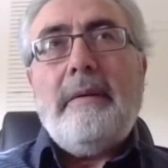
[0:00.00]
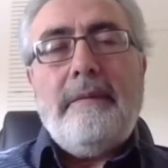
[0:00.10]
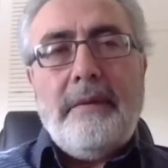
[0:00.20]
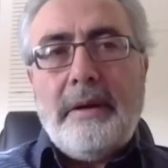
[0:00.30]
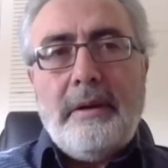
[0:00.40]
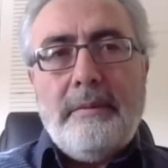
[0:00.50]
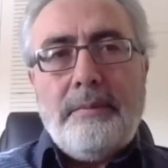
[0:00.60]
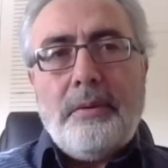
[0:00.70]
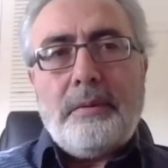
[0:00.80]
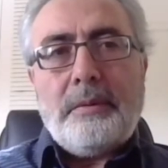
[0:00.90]
very
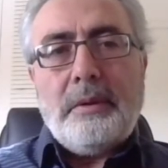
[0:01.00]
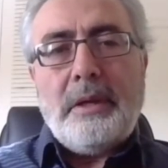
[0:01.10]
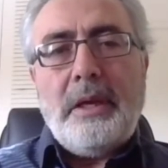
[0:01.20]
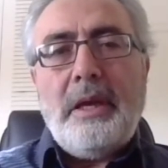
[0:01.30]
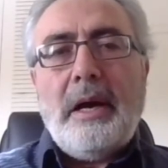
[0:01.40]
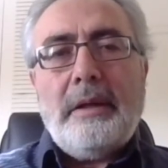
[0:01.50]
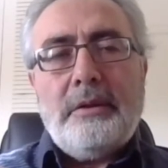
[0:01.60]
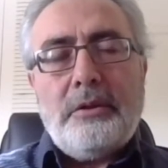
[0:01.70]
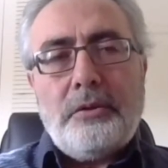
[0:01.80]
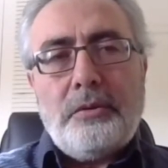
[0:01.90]
important. He
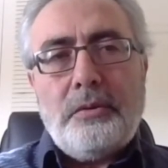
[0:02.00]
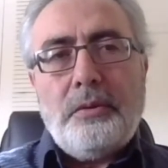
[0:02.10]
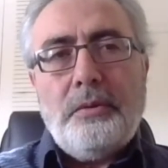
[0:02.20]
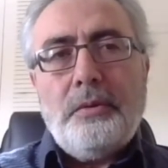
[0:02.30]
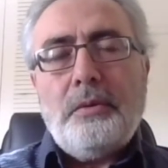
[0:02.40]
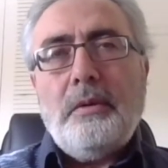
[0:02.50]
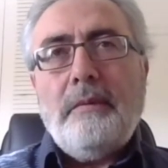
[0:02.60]
understood